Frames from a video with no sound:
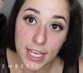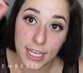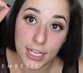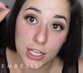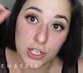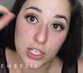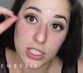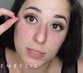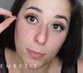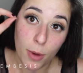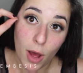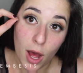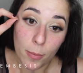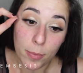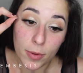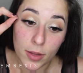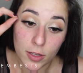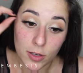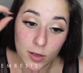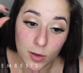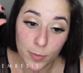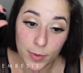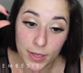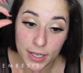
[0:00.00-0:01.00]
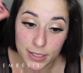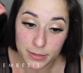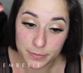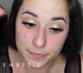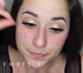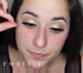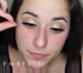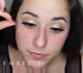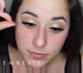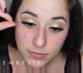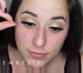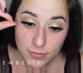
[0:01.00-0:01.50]
I can just pop a little bit,
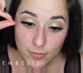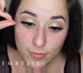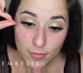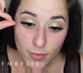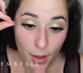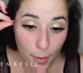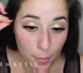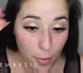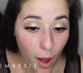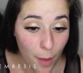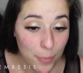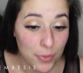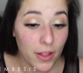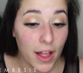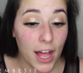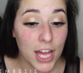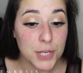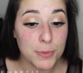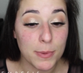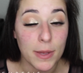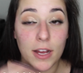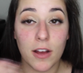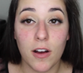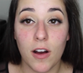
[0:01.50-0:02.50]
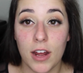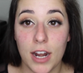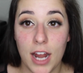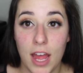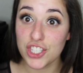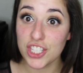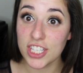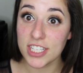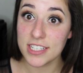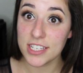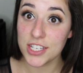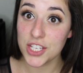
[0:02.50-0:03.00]
pop the lash back on,
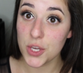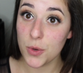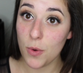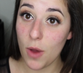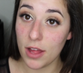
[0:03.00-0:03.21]
just continue